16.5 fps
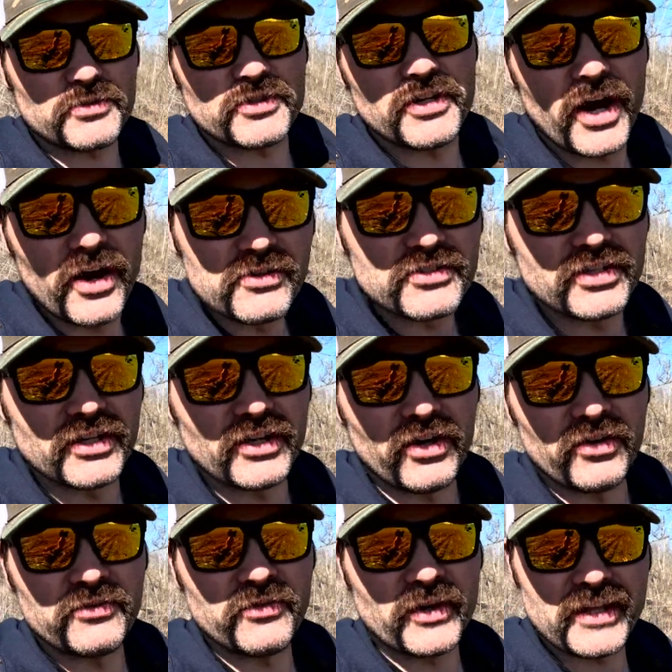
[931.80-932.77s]
with
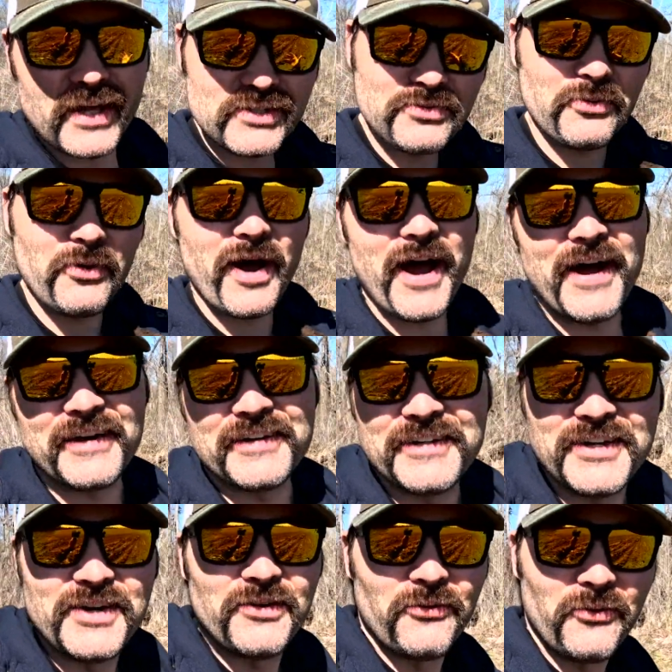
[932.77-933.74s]
no-till, and that's why
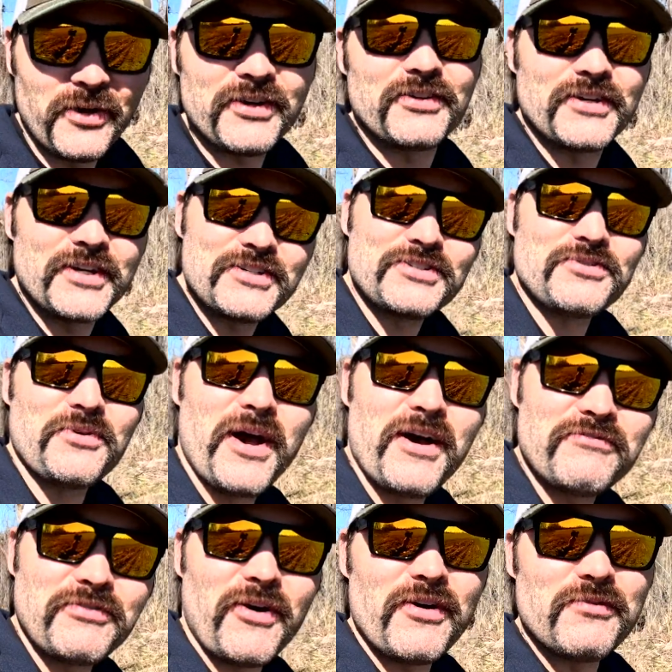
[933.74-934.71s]
one of the reasons
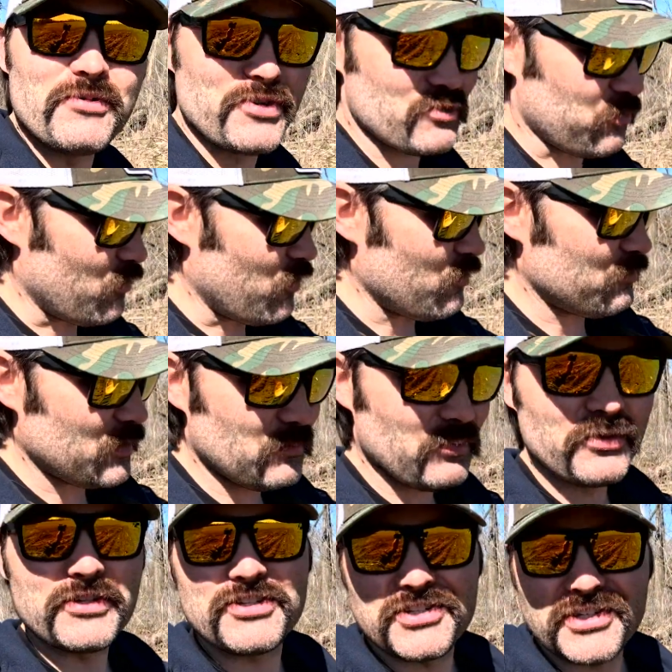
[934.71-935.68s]
why farmers want
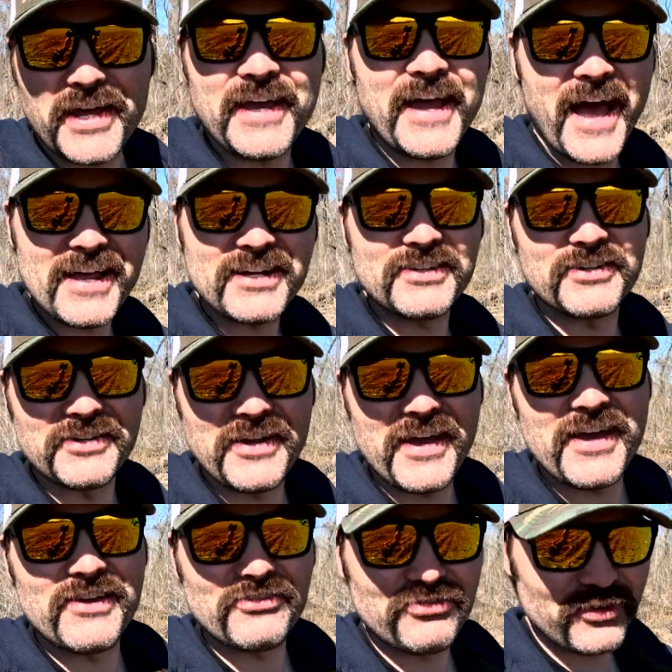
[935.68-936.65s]
people to stay out of their
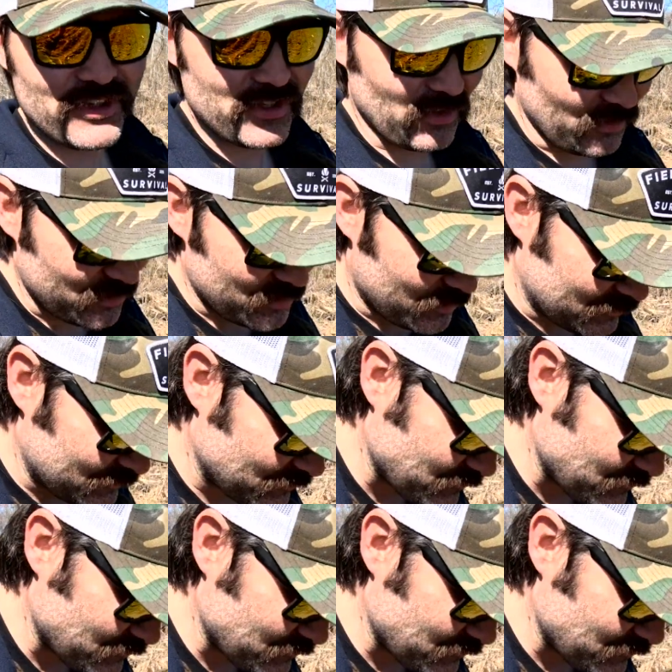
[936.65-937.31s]
dang fields,